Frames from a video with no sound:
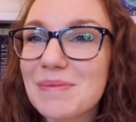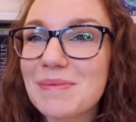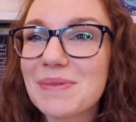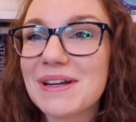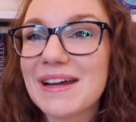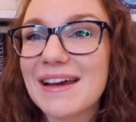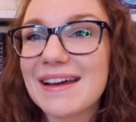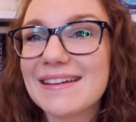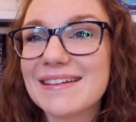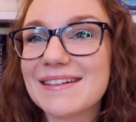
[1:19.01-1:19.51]

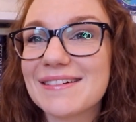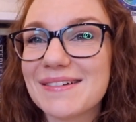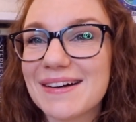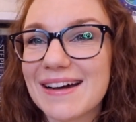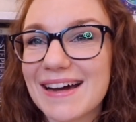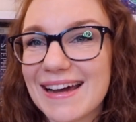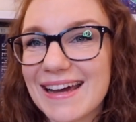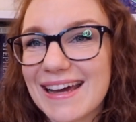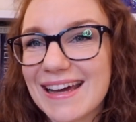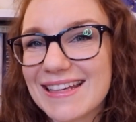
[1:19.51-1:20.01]
But
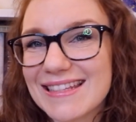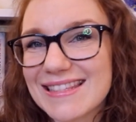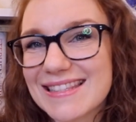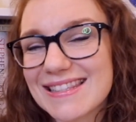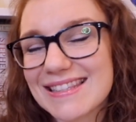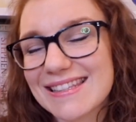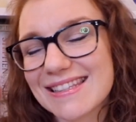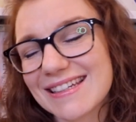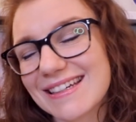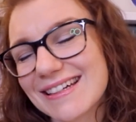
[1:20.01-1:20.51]

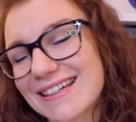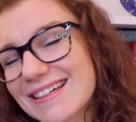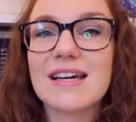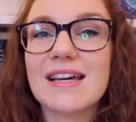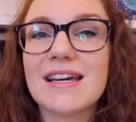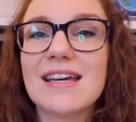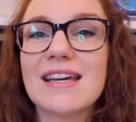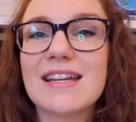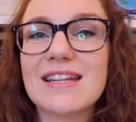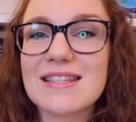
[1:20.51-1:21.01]
anyways,
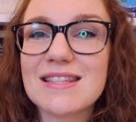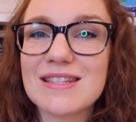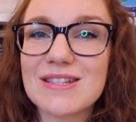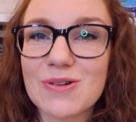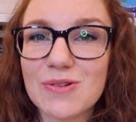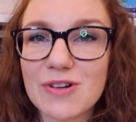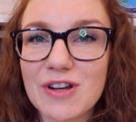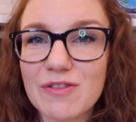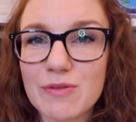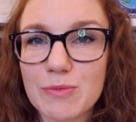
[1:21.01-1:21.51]
it is the
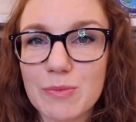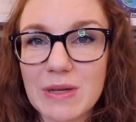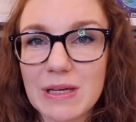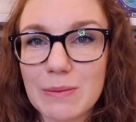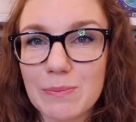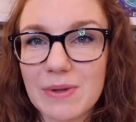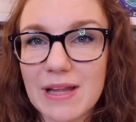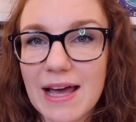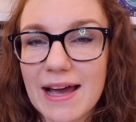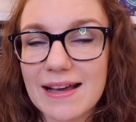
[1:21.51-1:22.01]
story of a
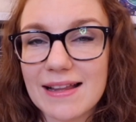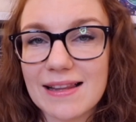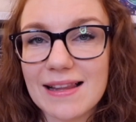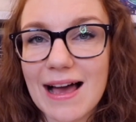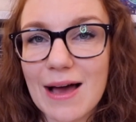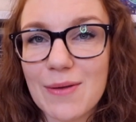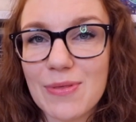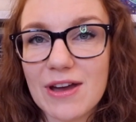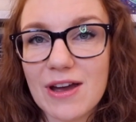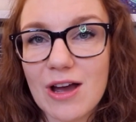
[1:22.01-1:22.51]
big black
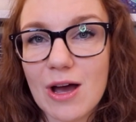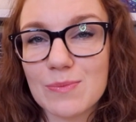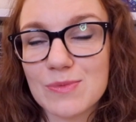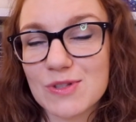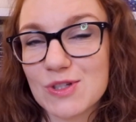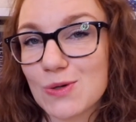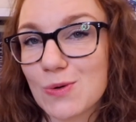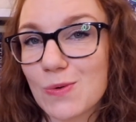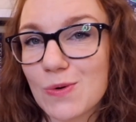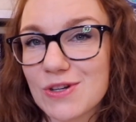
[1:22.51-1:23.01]
cloud that
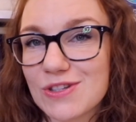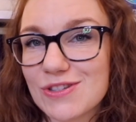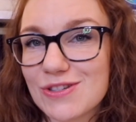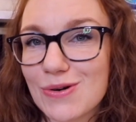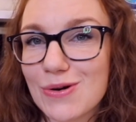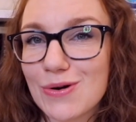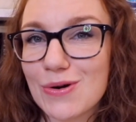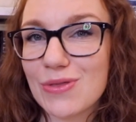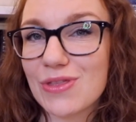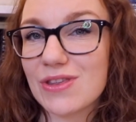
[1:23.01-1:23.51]
comes towards
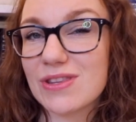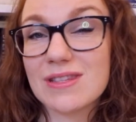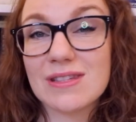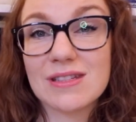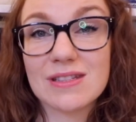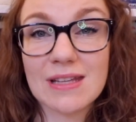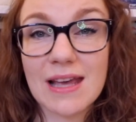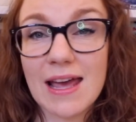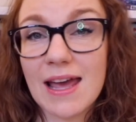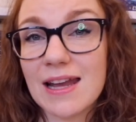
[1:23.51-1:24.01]
Earth,
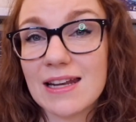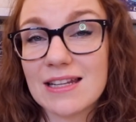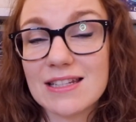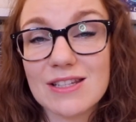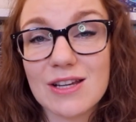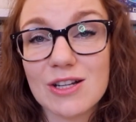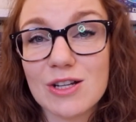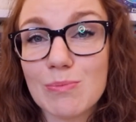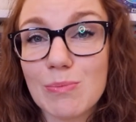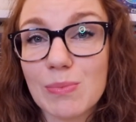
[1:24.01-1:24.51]
and
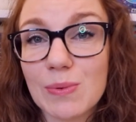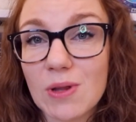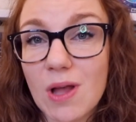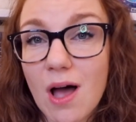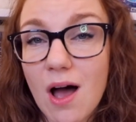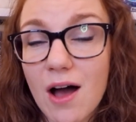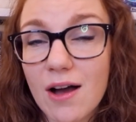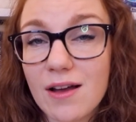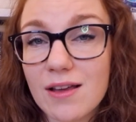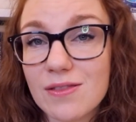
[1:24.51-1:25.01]
it's going to
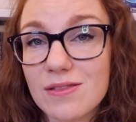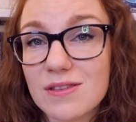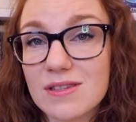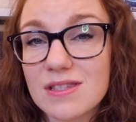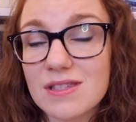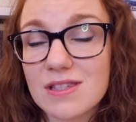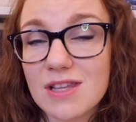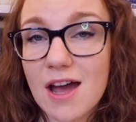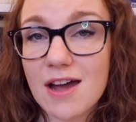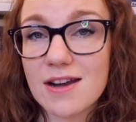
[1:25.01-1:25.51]
block the
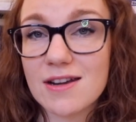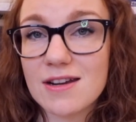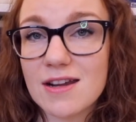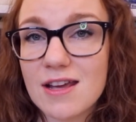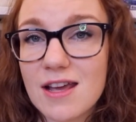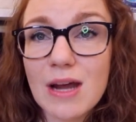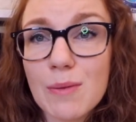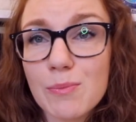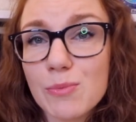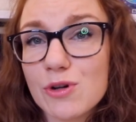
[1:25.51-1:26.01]
sun.
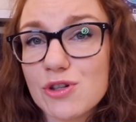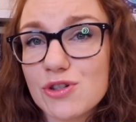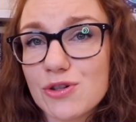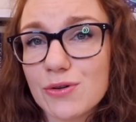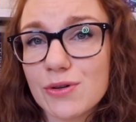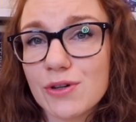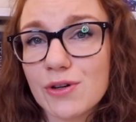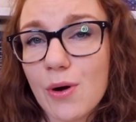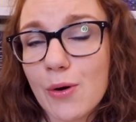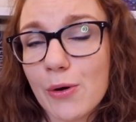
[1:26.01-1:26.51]

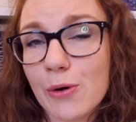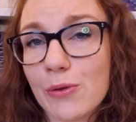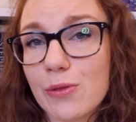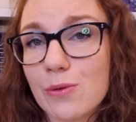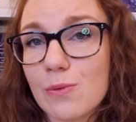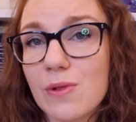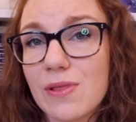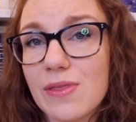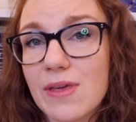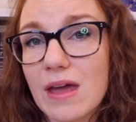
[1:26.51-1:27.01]
Temperature on
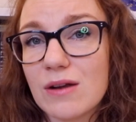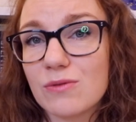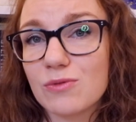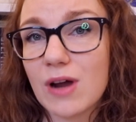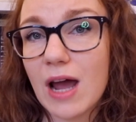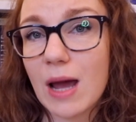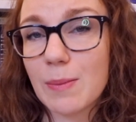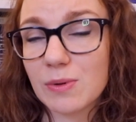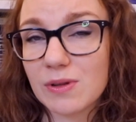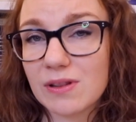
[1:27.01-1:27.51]
Earth will then
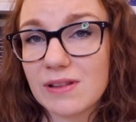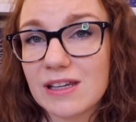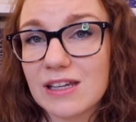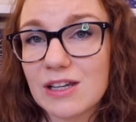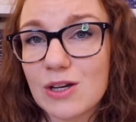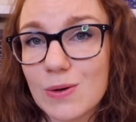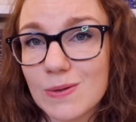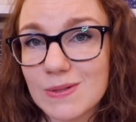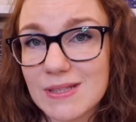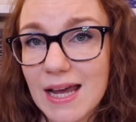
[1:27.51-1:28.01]
rapidly
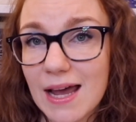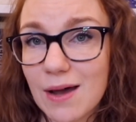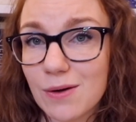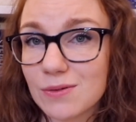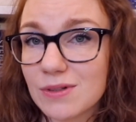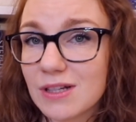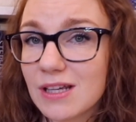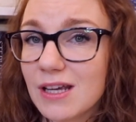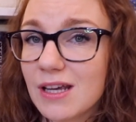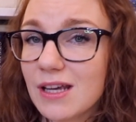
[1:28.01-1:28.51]
go
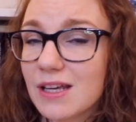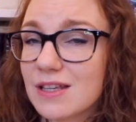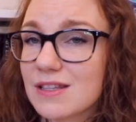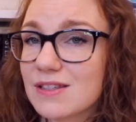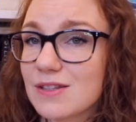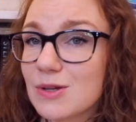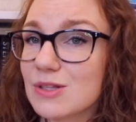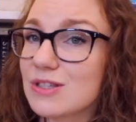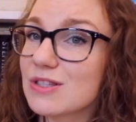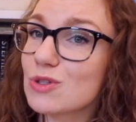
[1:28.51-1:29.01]
down.
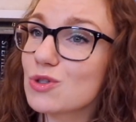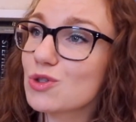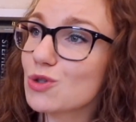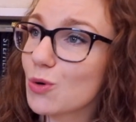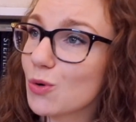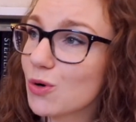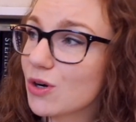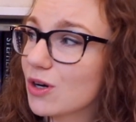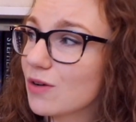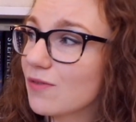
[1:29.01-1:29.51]
So it's the
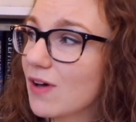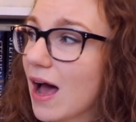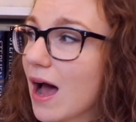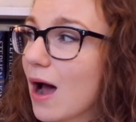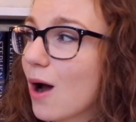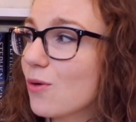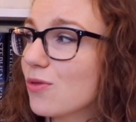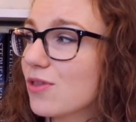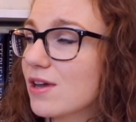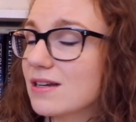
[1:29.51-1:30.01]
story of
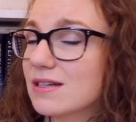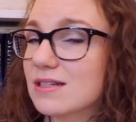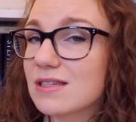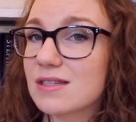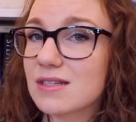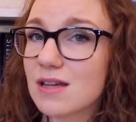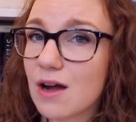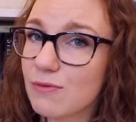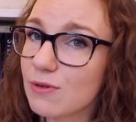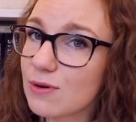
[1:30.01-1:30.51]
how they
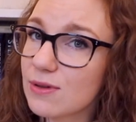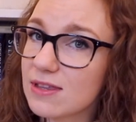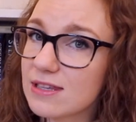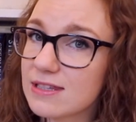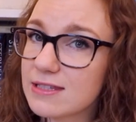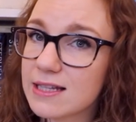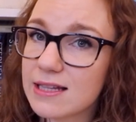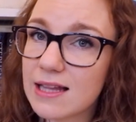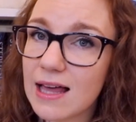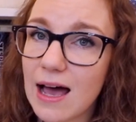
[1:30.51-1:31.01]
discover
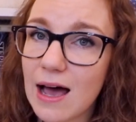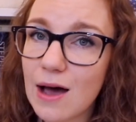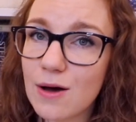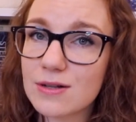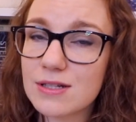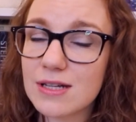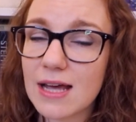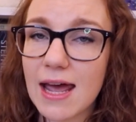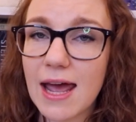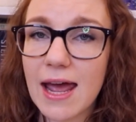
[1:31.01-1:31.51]
this
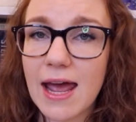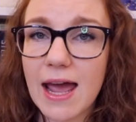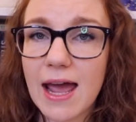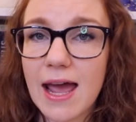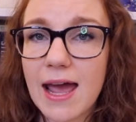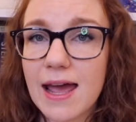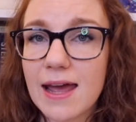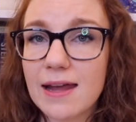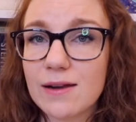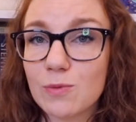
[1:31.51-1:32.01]
cloud
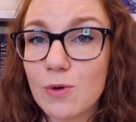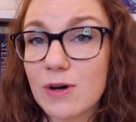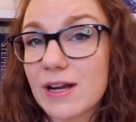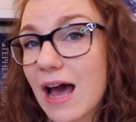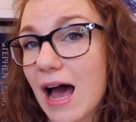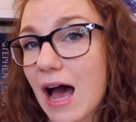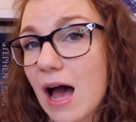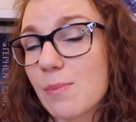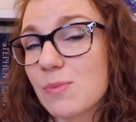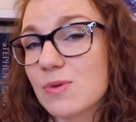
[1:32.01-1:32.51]
and what
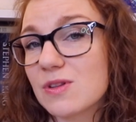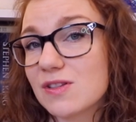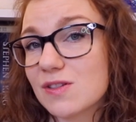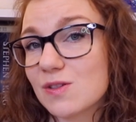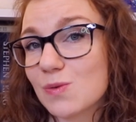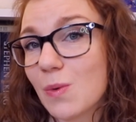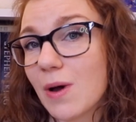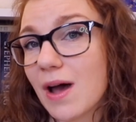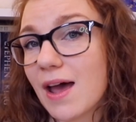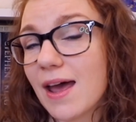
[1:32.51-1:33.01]

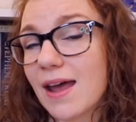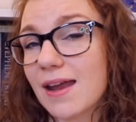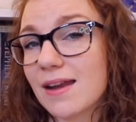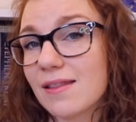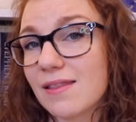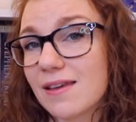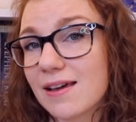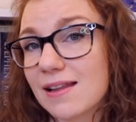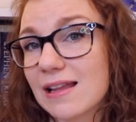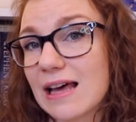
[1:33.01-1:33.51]
happens
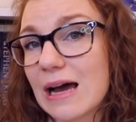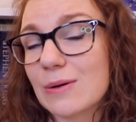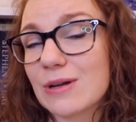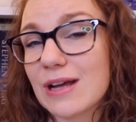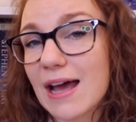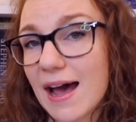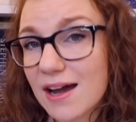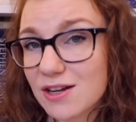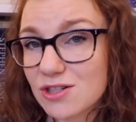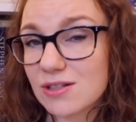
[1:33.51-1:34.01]
when the cloud
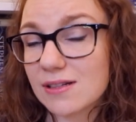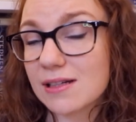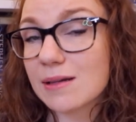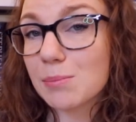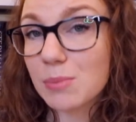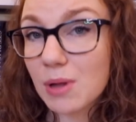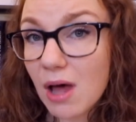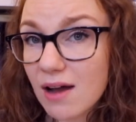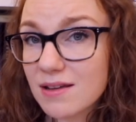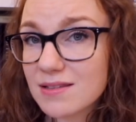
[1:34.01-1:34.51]
actually
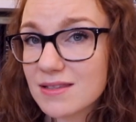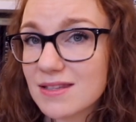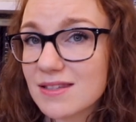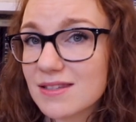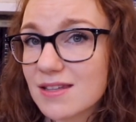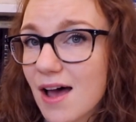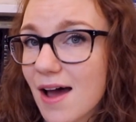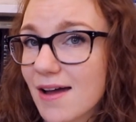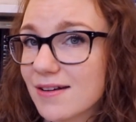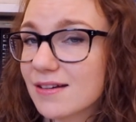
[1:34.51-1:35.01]
blocks the
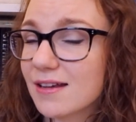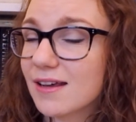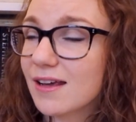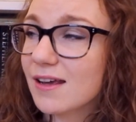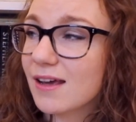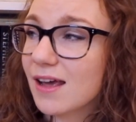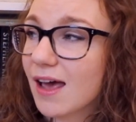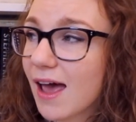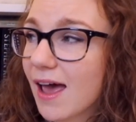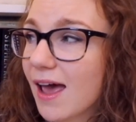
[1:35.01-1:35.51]
sun,
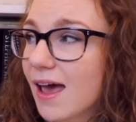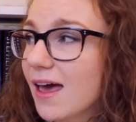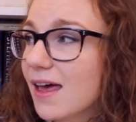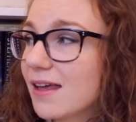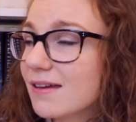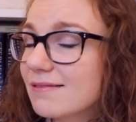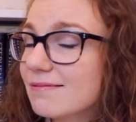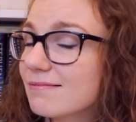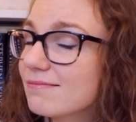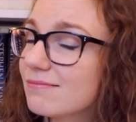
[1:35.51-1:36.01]

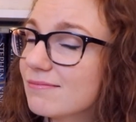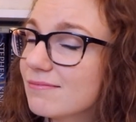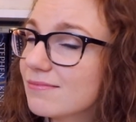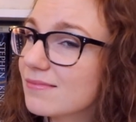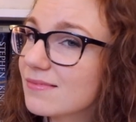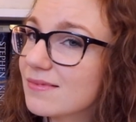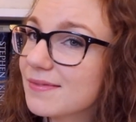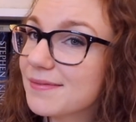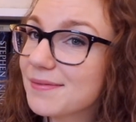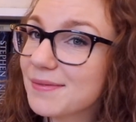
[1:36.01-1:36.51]
and
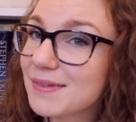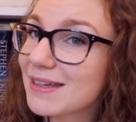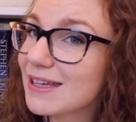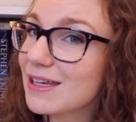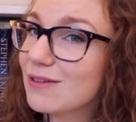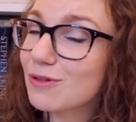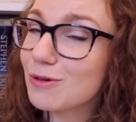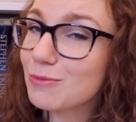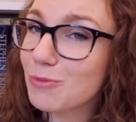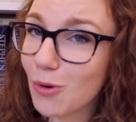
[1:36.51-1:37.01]

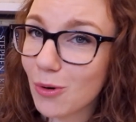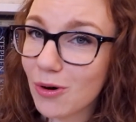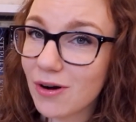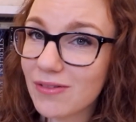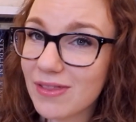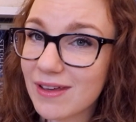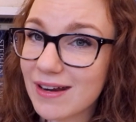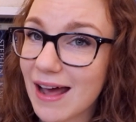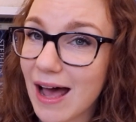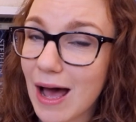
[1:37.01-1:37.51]
even
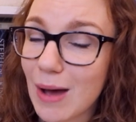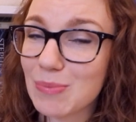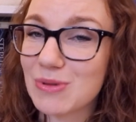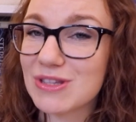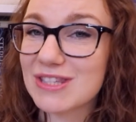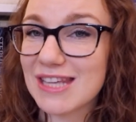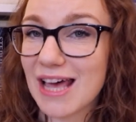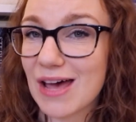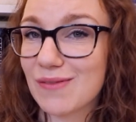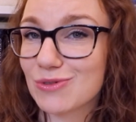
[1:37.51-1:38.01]
more that
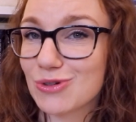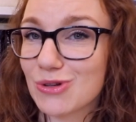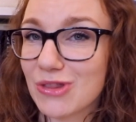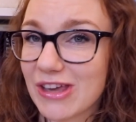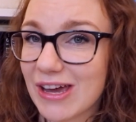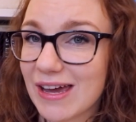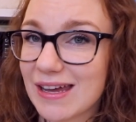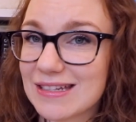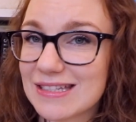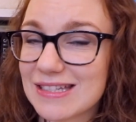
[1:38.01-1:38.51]
happens after
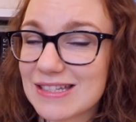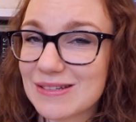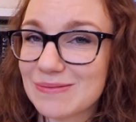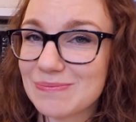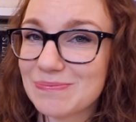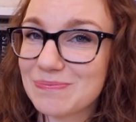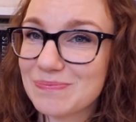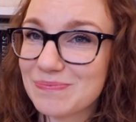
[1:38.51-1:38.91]
that.